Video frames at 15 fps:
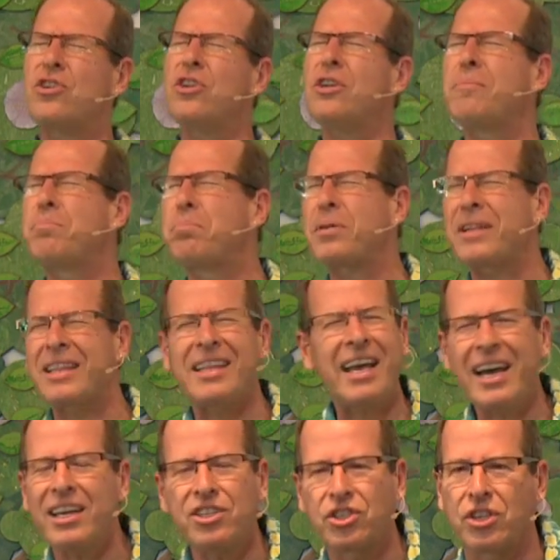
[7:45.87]
good
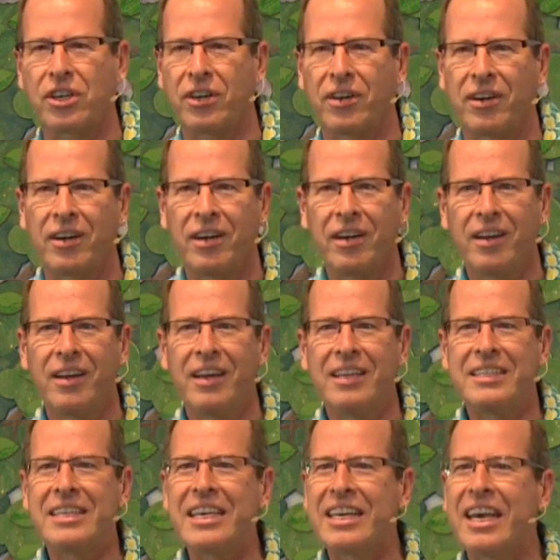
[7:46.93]
pleasure
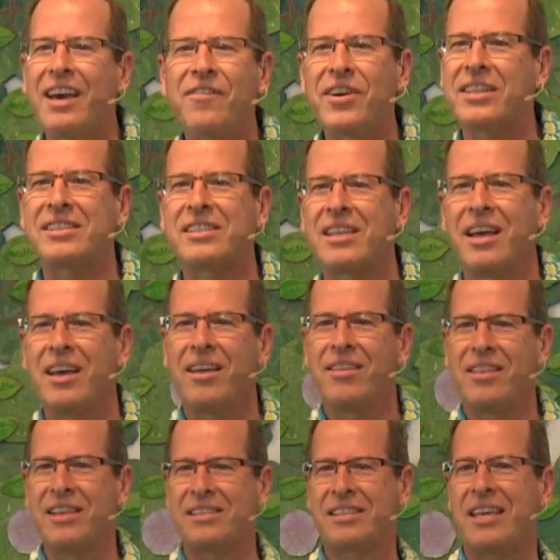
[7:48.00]
to give us
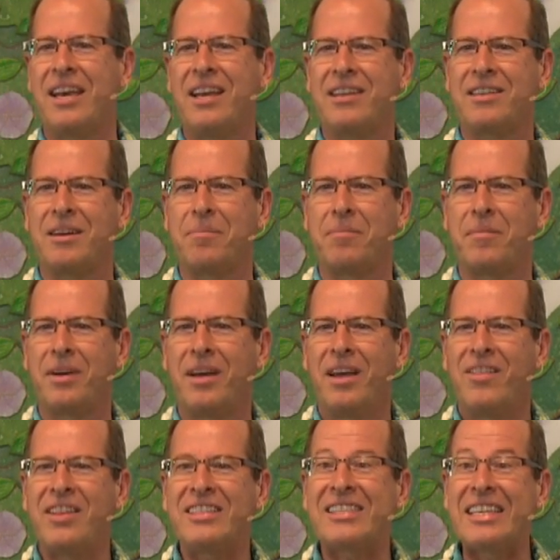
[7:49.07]
this kingdom,
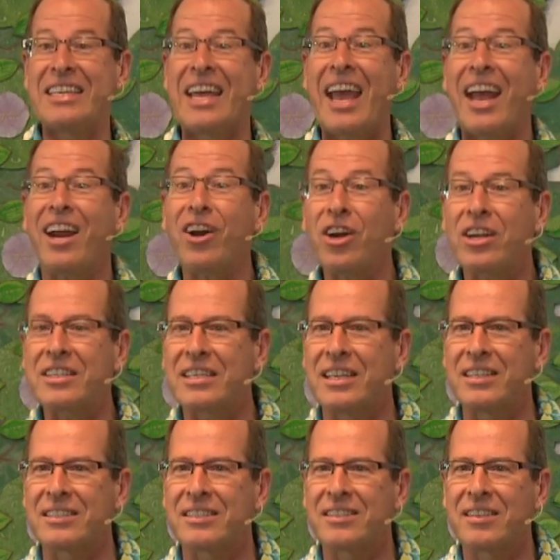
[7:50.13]
this
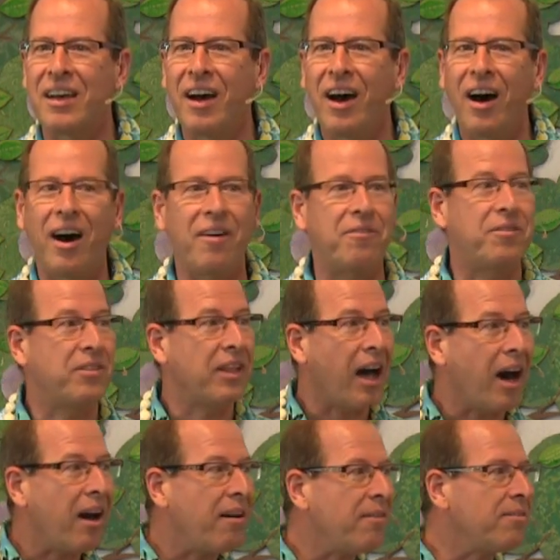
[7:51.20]
inheritance of
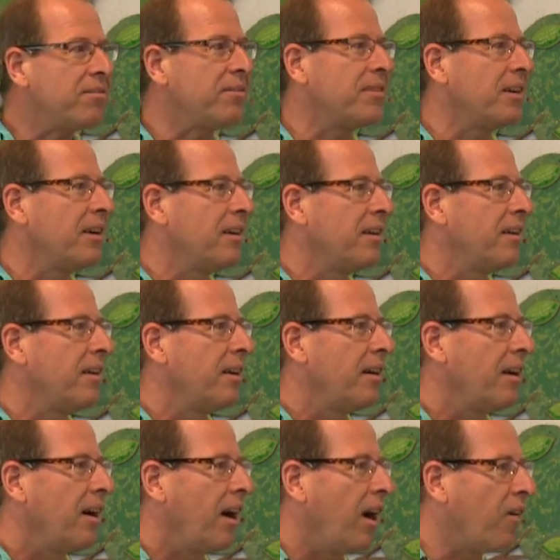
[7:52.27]
love,
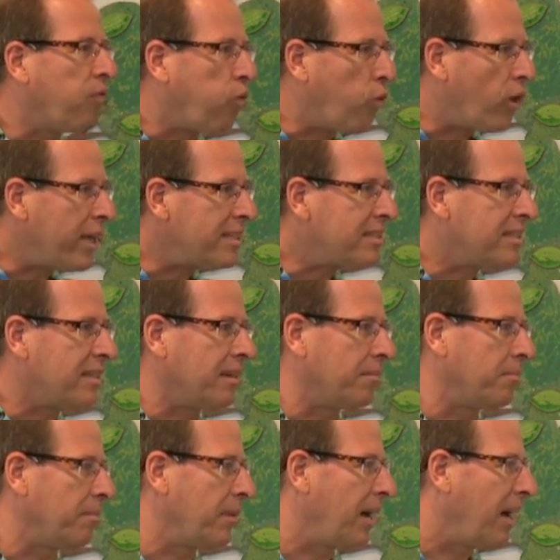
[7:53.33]
of
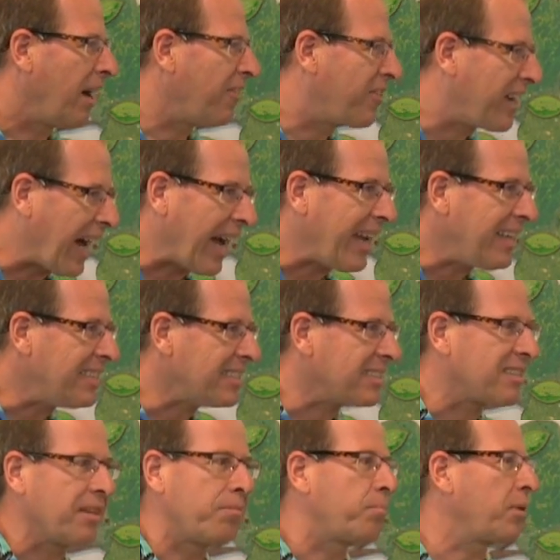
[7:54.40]
wisdom, of
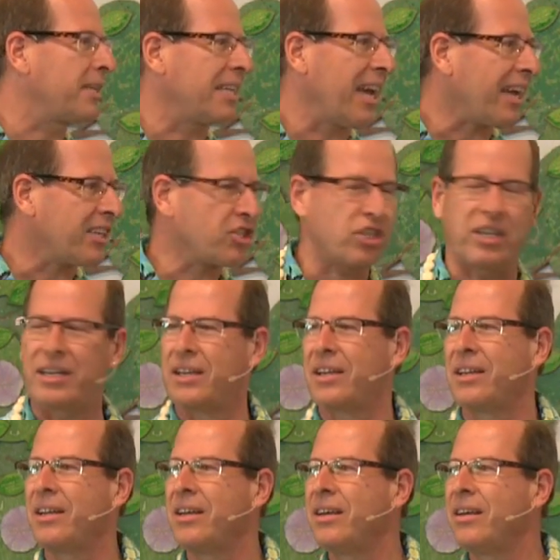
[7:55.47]
guidance, of protection.